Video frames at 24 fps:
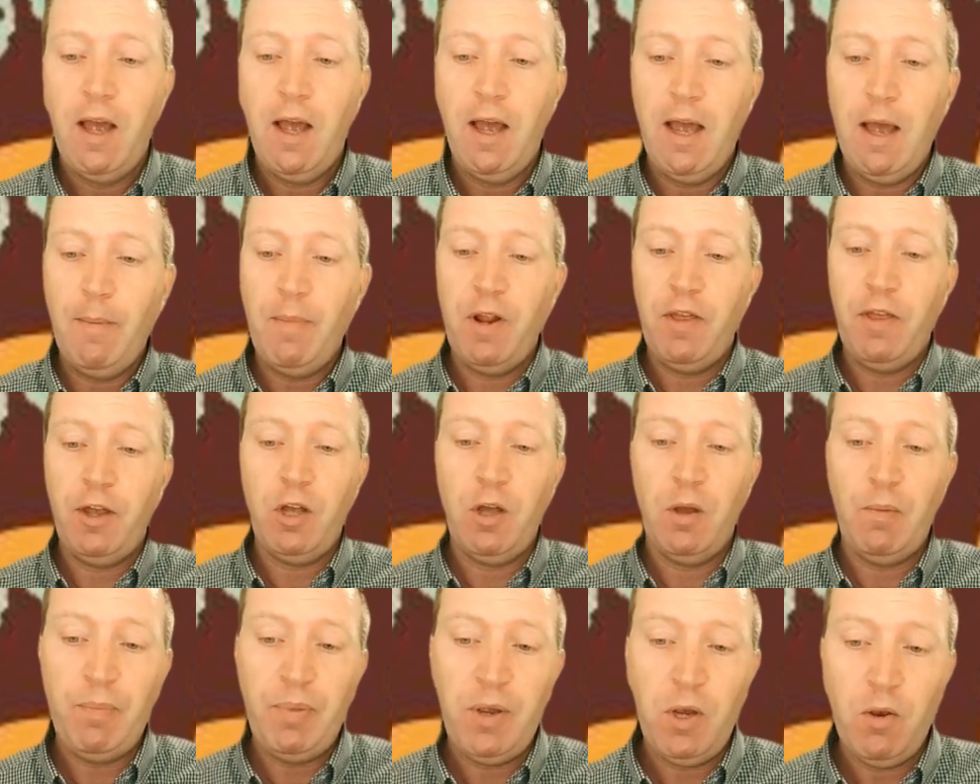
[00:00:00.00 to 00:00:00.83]
But the
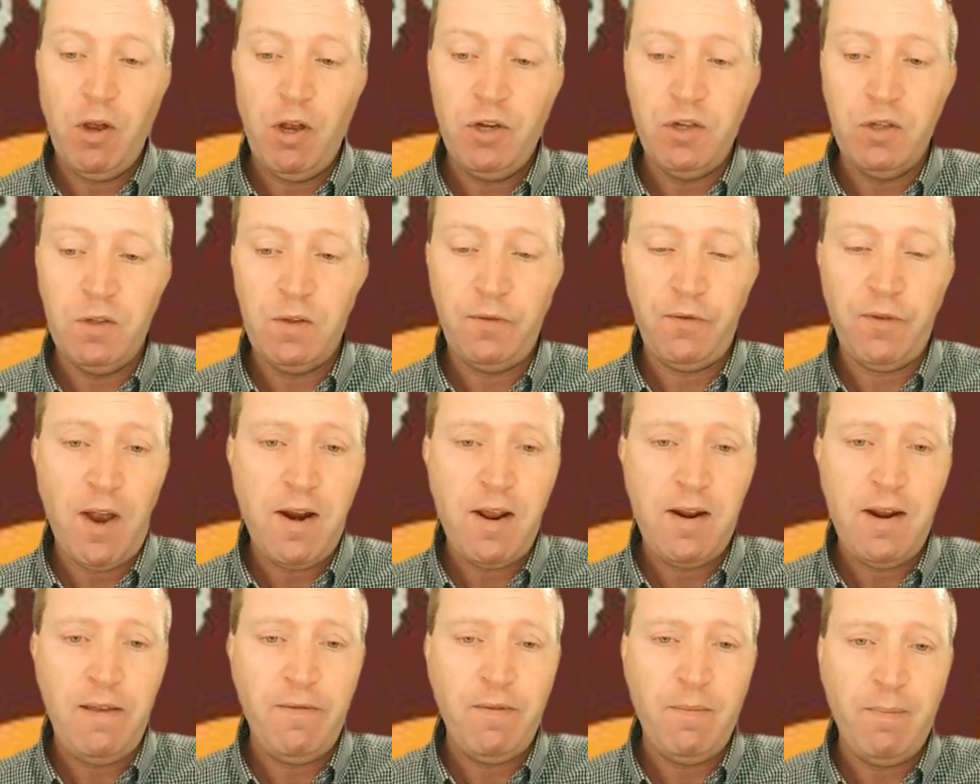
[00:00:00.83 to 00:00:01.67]
computer does
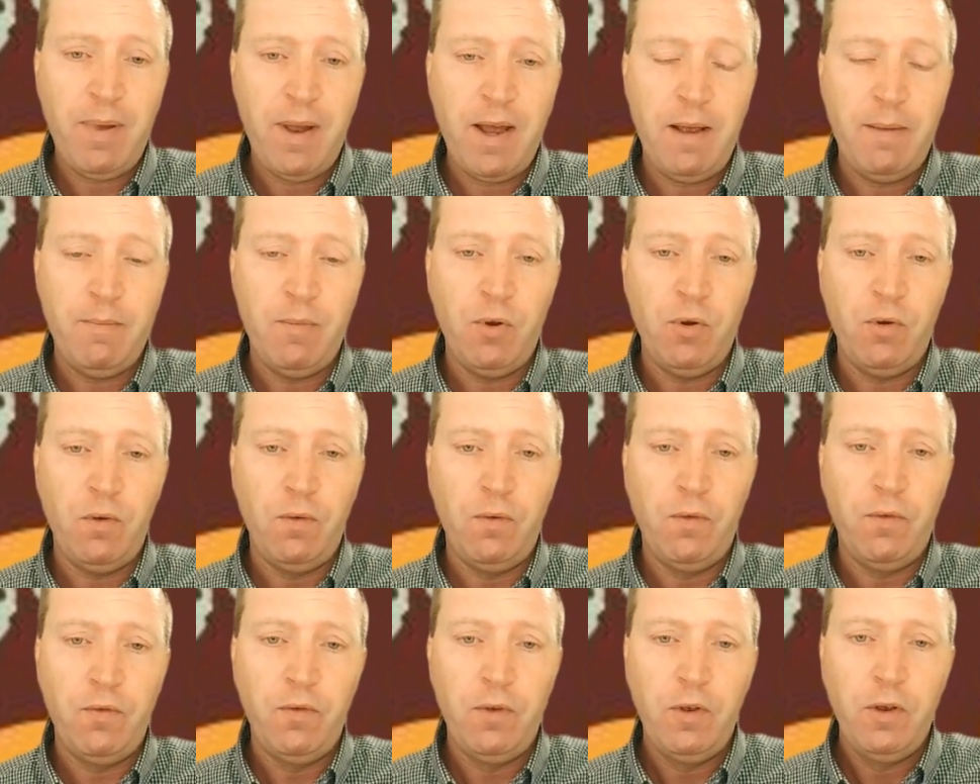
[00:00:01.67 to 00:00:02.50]
find an even better
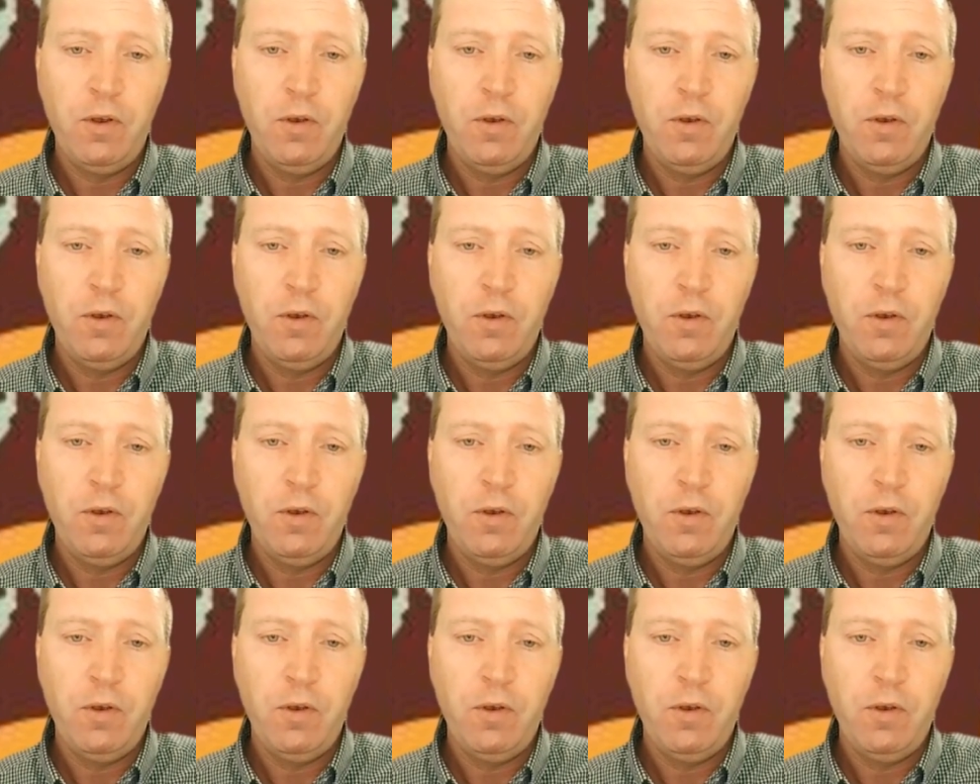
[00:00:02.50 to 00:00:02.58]
move,